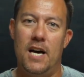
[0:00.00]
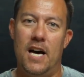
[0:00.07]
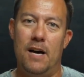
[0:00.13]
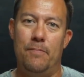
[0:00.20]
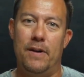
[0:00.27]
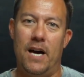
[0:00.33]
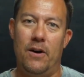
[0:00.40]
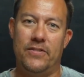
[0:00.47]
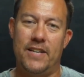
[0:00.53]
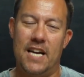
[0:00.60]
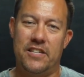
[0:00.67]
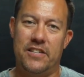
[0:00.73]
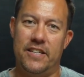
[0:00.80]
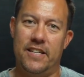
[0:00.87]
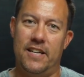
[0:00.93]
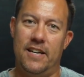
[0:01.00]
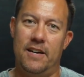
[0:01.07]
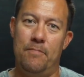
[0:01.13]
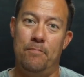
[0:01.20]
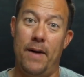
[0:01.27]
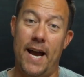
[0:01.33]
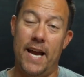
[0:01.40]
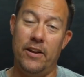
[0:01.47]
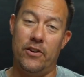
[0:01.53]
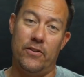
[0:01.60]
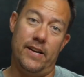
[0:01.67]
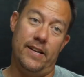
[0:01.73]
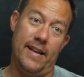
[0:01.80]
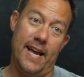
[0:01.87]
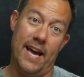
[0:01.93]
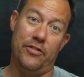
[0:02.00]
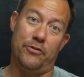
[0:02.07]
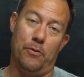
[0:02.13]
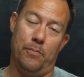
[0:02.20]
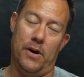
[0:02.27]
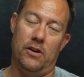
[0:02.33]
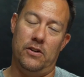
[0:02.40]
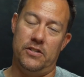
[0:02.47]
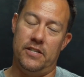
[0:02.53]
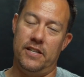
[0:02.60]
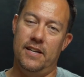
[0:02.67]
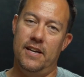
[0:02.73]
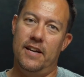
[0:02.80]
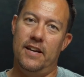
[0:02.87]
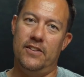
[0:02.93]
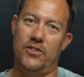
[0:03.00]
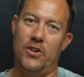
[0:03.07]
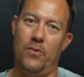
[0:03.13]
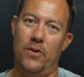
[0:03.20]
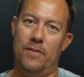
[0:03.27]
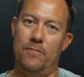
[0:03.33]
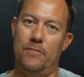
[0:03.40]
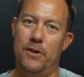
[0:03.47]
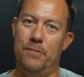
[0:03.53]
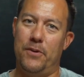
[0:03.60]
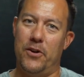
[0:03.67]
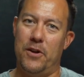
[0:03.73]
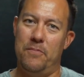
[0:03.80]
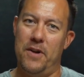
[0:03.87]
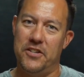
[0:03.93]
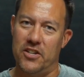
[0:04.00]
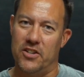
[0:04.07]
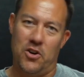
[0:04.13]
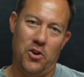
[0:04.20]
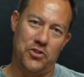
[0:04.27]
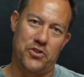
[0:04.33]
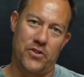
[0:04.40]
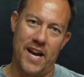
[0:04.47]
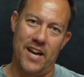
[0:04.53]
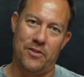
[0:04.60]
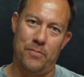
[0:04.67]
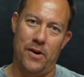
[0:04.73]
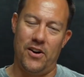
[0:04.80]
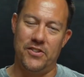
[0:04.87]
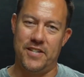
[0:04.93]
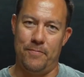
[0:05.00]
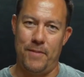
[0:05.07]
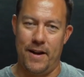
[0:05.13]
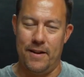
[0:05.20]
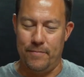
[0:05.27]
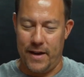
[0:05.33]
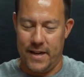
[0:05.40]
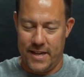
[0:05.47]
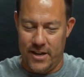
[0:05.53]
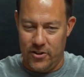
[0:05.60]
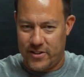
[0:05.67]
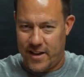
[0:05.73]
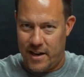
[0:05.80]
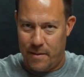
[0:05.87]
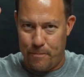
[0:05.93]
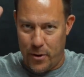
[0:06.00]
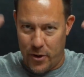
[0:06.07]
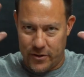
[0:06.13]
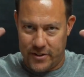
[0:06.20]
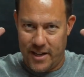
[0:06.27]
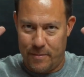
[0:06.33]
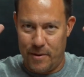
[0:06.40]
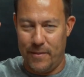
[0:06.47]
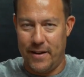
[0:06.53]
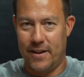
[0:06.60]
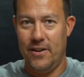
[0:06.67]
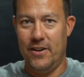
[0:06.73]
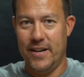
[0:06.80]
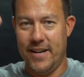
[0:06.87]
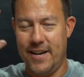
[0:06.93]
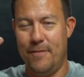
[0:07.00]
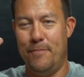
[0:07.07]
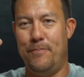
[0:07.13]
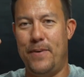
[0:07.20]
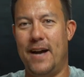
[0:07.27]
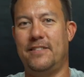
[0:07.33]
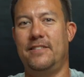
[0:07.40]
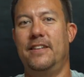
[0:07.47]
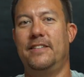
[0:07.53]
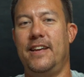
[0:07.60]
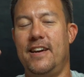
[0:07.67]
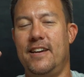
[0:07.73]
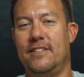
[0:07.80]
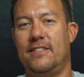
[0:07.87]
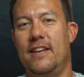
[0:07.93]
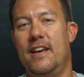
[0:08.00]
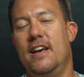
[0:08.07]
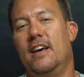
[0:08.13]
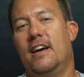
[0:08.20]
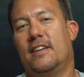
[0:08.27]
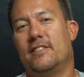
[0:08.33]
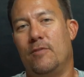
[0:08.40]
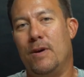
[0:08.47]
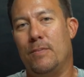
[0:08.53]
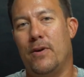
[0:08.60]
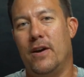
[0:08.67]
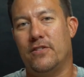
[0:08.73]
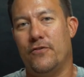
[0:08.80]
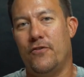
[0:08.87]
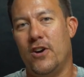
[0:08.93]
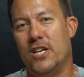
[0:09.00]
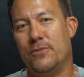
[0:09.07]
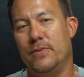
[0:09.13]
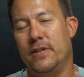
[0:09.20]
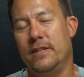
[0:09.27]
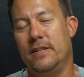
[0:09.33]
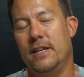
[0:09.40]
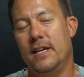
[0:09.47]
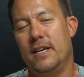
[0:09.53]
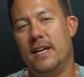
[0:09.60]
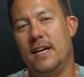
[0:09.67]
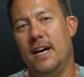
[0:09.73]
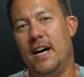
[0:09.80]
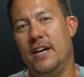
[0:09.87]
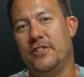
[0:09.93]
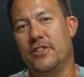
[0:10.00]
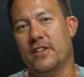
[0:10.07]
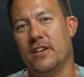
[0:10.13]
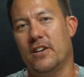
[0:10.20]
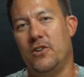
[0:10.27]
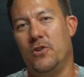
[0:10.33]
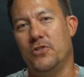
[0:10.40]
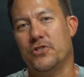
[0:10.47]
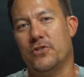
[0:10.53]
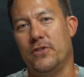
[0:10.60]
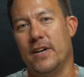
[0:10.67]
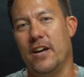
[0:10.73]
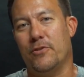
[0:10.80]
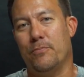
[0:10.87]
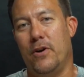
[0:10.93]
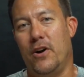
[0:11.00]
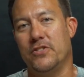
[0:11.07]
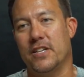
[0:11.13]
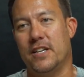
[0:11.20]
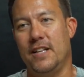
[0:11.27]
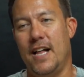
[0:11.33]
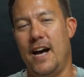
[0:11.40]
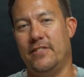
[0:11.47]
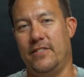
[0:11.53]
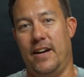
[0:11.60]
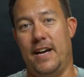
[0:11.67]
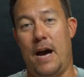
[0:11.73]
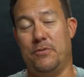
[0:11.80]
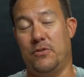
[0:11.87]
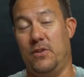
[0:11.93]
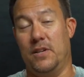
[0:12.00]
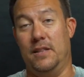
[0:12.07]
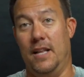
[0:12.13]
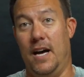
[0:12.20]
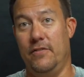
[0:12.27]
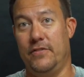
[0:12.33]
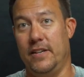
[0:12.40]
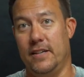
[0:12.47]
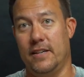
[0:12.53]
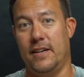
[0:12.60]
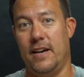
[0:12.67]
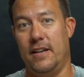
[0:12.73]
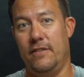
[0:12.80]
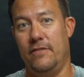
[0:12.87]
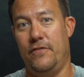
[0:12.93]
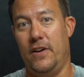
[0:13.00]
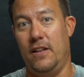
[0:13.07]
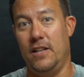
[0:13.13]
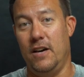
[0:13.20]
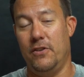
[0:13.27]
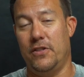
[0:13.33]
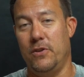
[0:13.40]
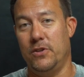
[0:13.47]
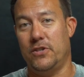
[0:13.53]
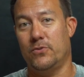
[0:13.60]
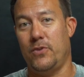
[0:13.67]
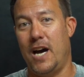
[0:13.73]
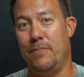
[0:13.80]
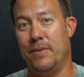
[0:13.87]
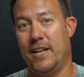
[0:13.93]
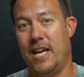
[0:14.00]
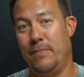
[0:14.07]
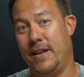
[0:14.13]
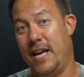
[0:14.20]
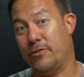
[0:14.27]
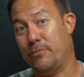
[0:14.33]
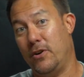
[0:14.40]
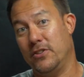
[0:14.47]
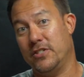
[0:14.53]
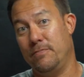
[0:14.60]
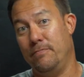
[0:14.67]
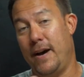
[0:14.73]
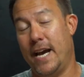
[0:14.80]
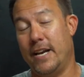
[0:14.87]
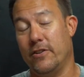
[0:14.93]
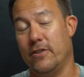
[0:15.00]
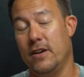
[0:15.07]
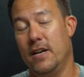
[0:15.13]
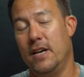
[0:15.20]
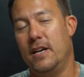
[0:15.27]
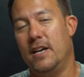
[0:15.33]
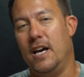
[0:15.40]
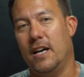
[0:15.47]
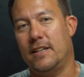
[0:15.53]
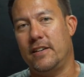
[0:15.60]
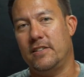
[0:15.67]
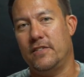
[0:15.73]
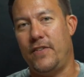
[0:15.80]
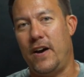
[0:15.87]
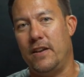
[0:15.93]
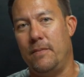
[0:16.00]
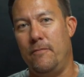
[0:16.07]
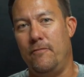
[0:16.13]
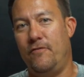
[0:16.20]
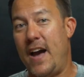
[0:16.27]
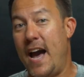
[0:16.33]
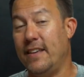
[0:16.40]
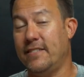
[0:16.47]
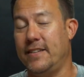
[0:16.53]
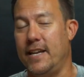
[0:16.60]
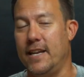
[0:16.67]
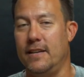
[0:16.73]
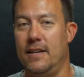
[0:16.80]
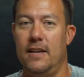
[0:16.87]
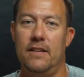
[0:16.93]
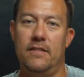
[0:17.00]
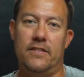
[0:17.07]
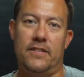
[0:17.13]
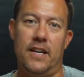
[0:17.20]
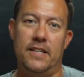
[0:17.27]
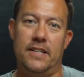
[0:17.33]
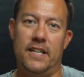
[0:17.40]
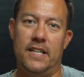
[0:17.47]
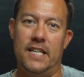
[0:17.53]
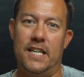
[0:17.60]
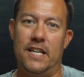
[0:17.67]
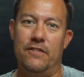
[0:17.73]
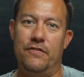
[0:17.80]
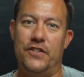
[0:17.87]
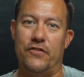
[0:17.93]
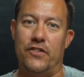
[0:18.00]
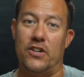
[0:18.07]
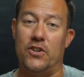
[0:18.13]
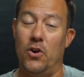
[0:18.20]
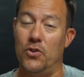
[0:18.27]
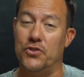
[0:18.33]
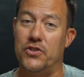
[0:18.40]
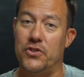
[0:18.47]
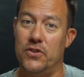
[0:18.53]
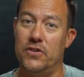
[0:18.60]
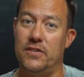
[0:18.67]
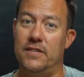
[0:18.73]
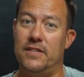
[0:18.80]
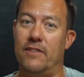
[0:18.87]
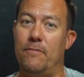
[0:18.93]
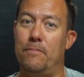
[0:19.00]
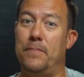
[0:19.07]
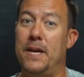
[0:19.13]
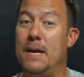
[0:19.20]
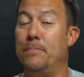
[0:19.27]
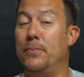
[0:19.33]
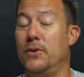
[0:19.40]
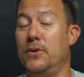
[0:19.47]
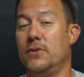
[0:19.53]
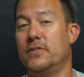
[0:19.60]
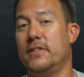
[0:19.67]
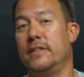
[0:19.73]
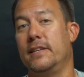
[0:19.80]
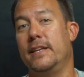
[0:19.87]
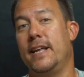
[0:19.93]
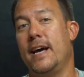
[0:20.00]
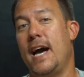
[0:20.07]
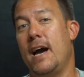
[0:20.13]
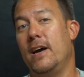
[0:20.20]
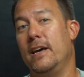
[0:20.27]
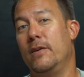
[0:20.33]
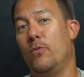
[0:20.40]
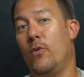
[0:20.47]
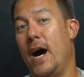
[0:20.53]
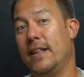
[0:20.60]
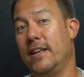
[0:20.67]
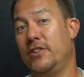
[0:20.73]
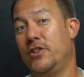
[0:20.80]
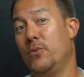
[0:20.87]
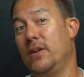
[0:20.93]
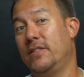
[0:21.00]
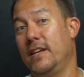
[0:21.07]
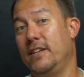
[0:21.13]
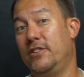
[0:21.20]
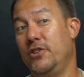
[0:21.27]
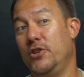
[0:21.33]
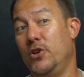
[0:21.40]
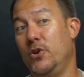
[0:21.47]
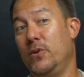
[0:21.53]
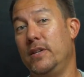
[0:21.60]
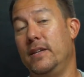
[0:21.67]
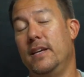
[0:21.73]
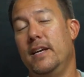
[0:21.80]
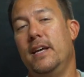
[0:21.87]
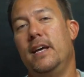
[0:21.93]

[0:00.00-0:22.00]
But I was actually a minor in anthropology. And so when Bodie mentioned cultural anthropology, my ears kind of perked up. I'm like, oh yeah, back to the days. Because I remember as a freshman, I took a cultural anthropology class and I absolutely loved it and kind of fell in love with it, which is why I became an anthropology minor, because I just found it fascinating. This idea of different cultures and different peoples and why they do what they do and